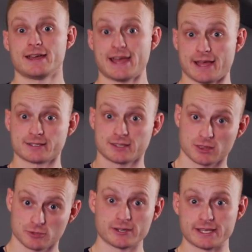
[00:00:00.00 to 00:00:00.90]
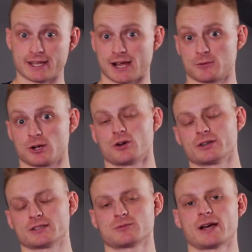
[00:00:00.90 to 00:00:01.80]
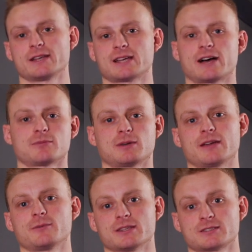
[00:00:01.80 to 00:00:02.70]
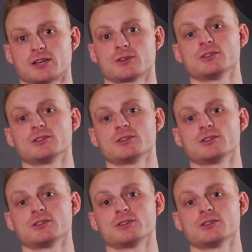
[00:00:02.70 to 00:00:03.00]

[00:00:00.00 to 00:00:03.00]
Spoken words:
X3 camera on its way to have a play with, so